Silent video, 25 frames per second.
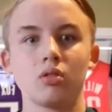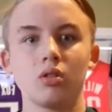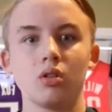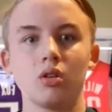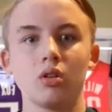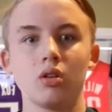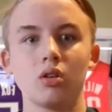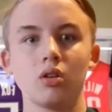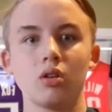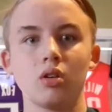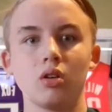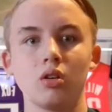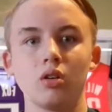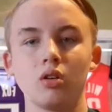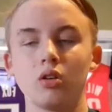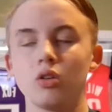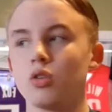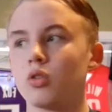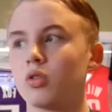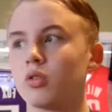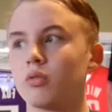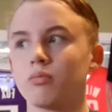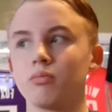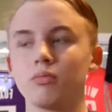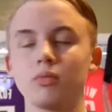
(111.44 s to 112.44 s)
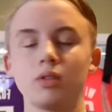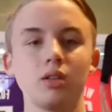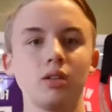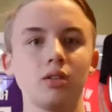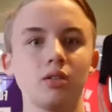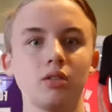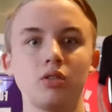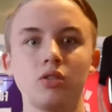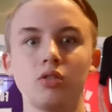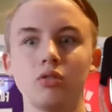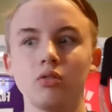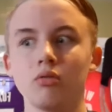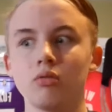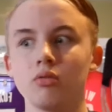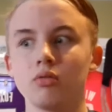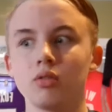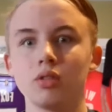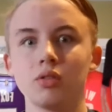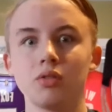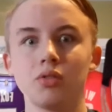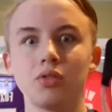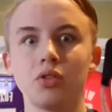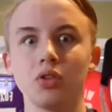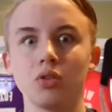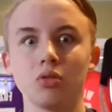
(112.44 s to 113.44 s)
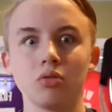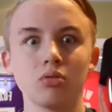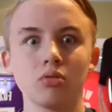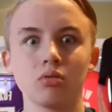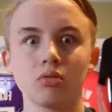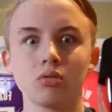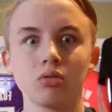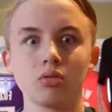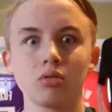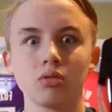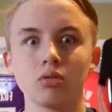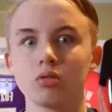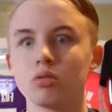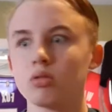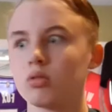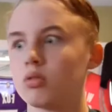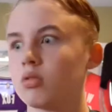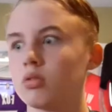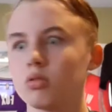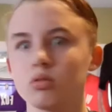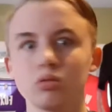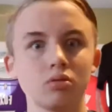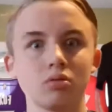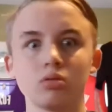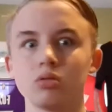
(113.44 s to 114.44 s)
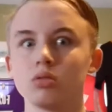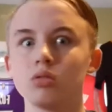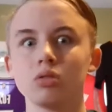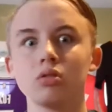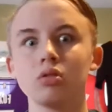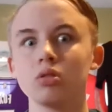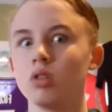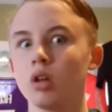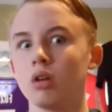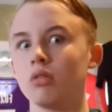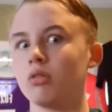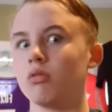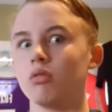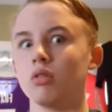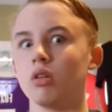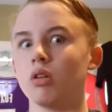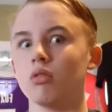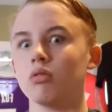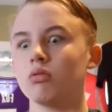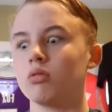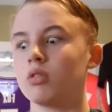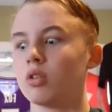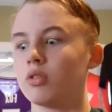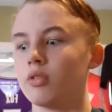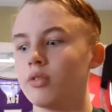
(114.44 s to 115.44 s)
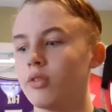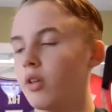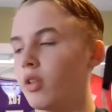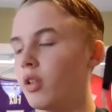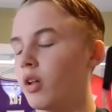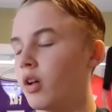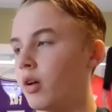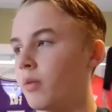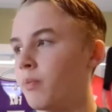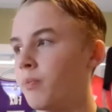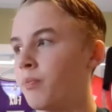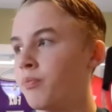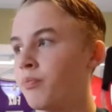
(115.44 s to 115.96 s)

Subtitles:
Okay, dude. No. Don't say that.